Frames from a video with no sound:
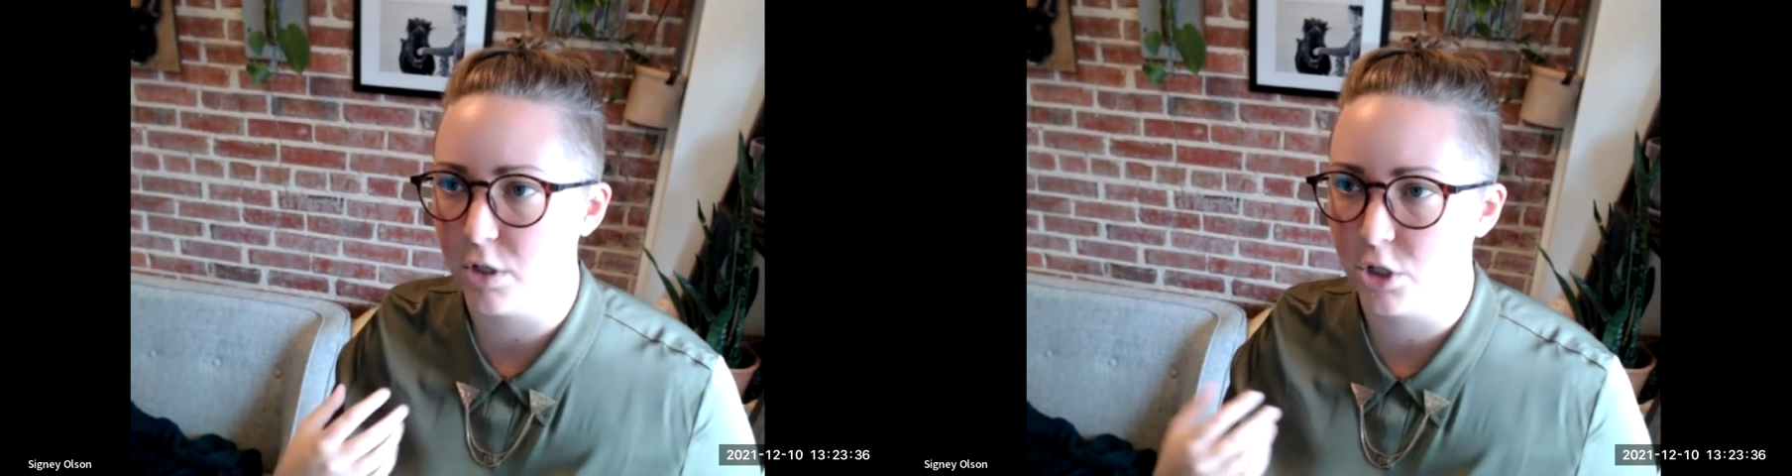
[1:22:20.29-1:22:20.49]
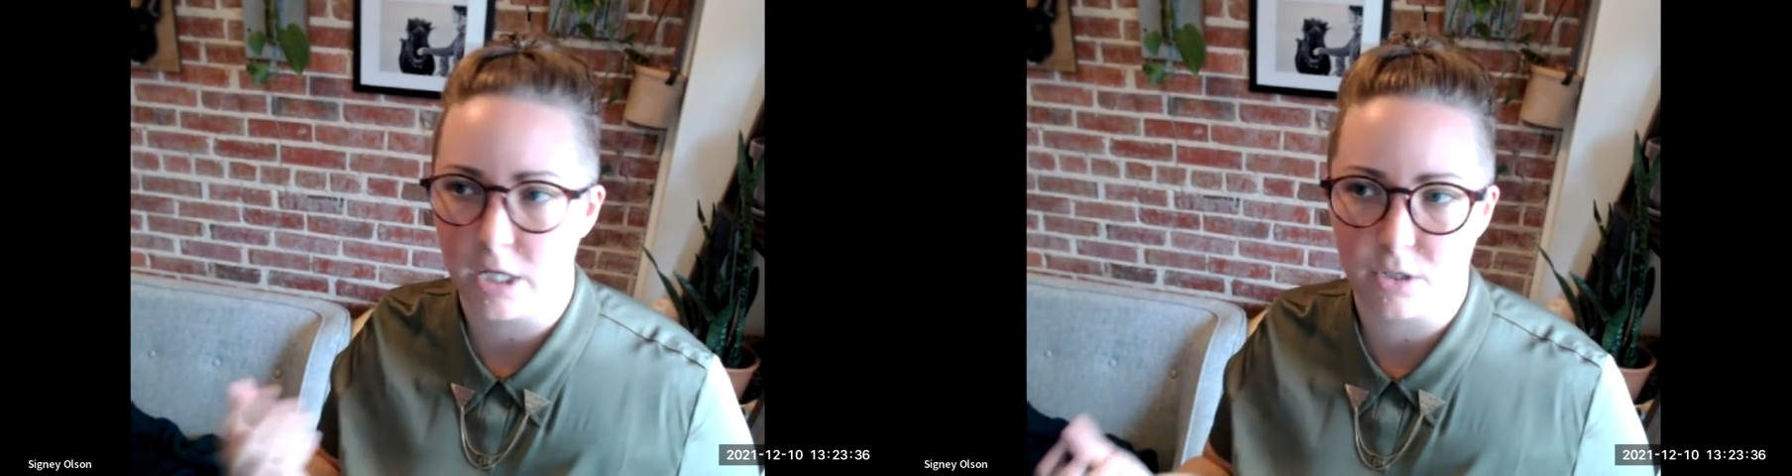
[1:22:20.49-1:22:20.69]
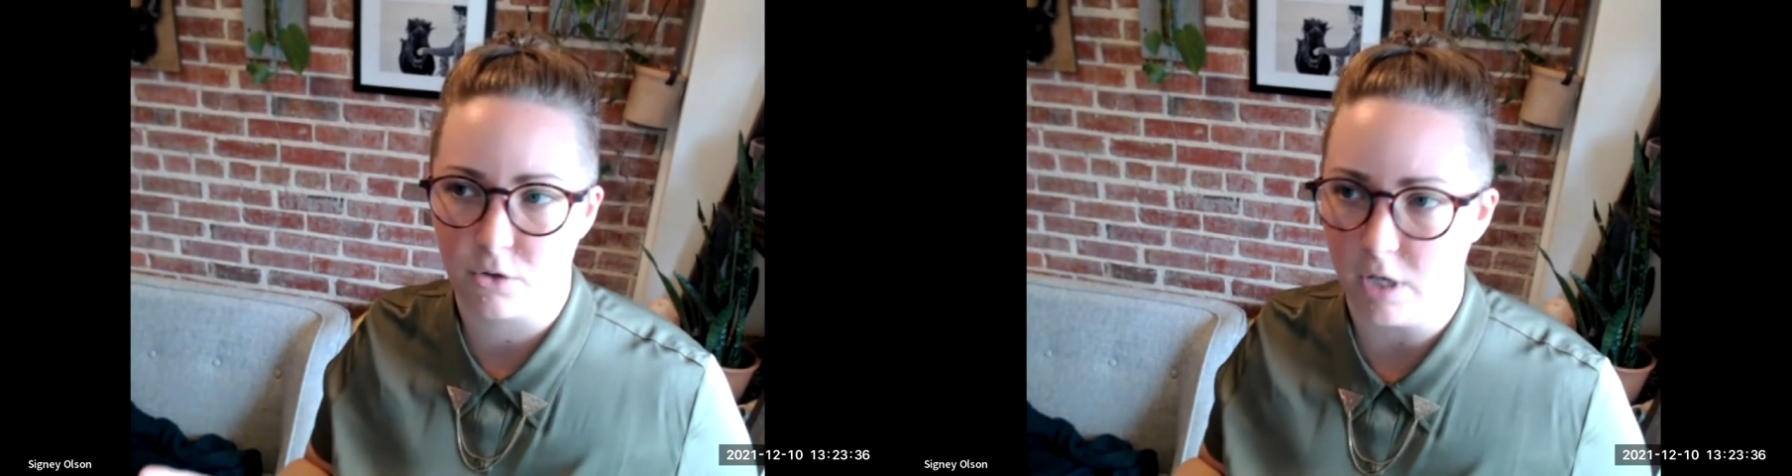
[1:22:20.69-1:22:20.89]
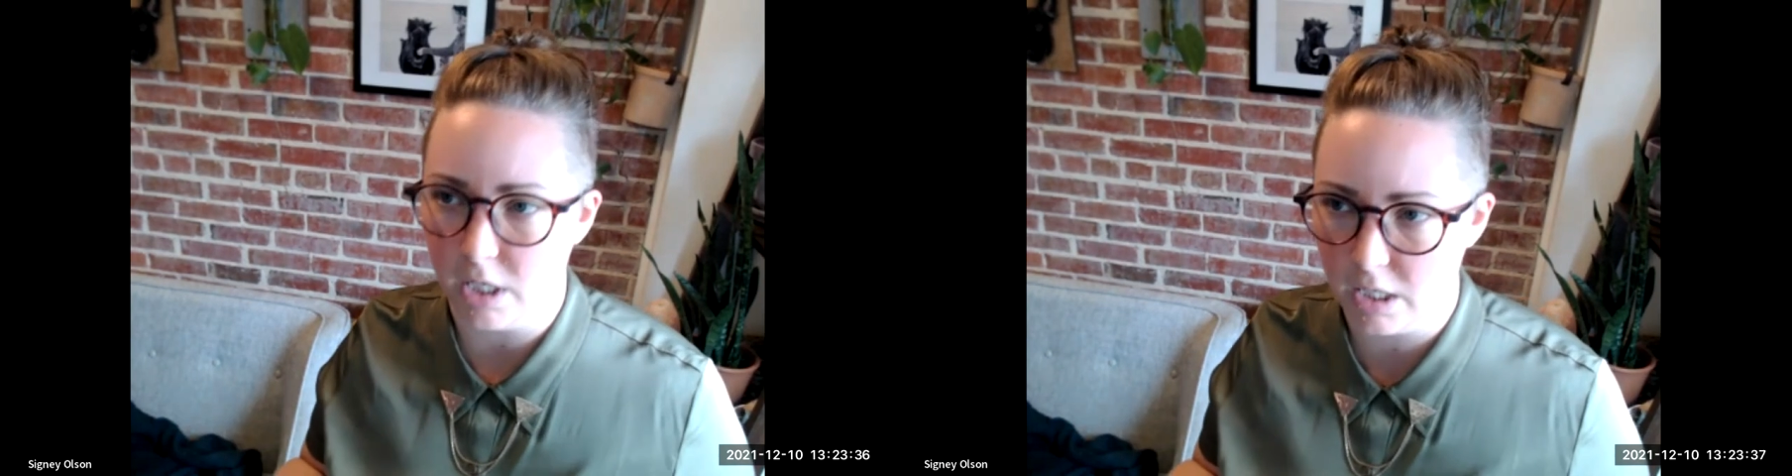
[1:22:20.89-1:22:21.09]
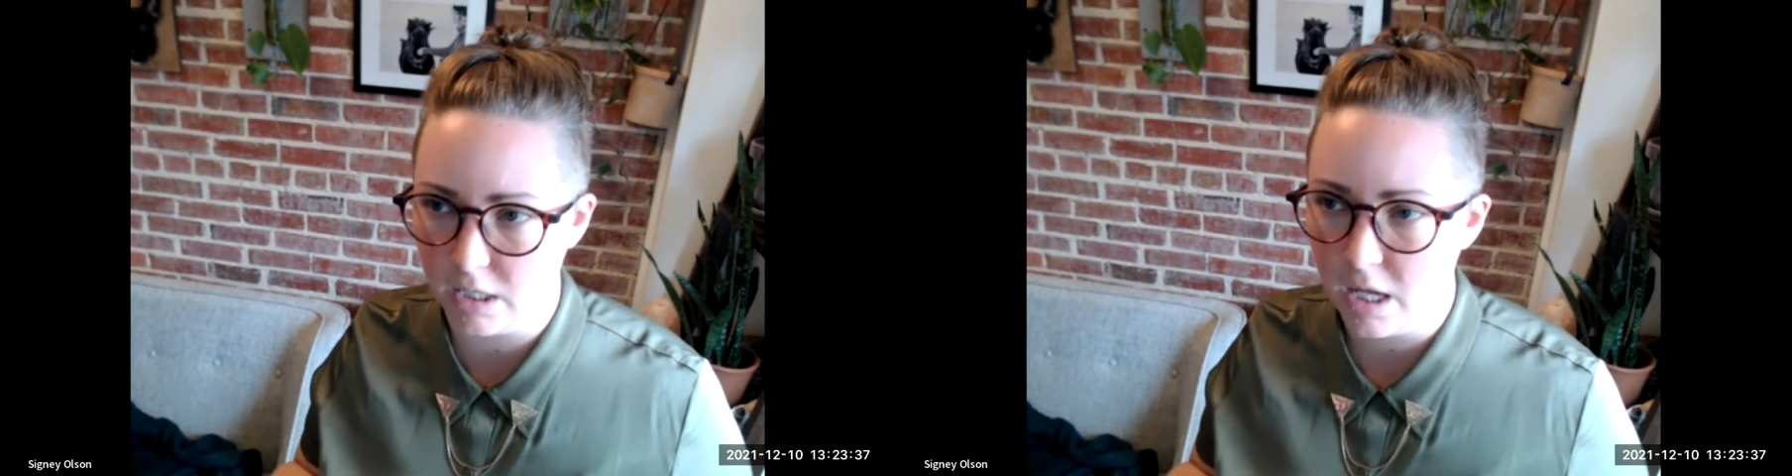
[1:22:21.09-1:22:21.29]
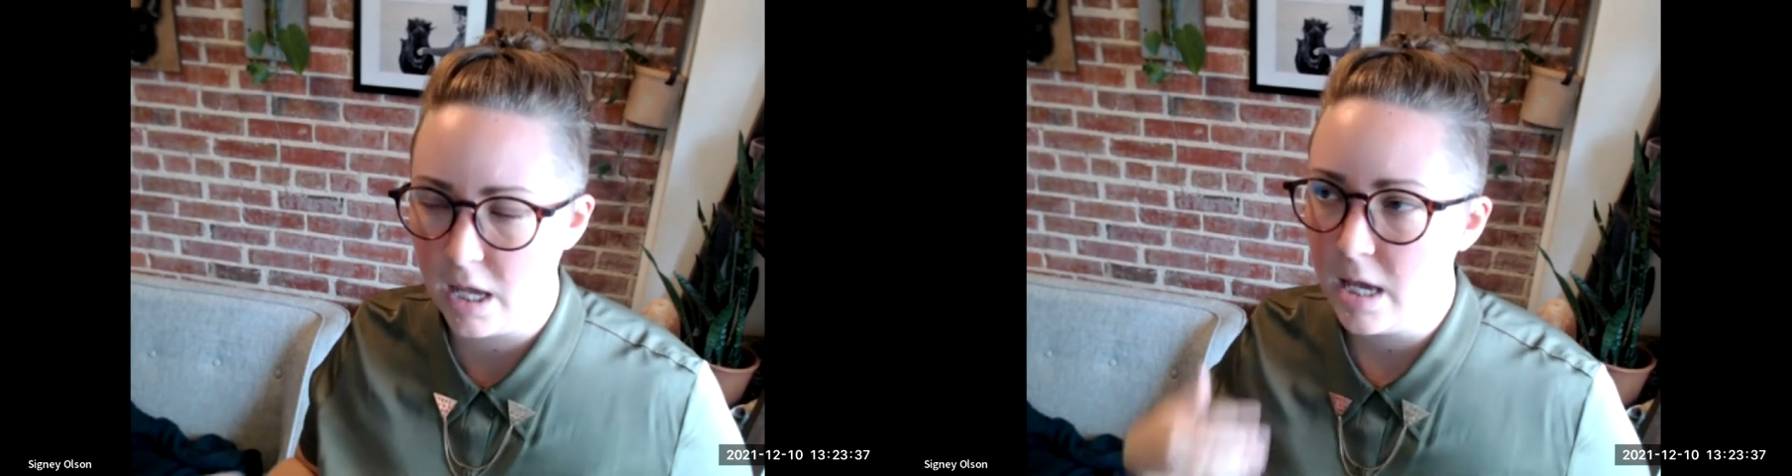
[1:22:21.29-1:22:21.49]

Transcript: chest screen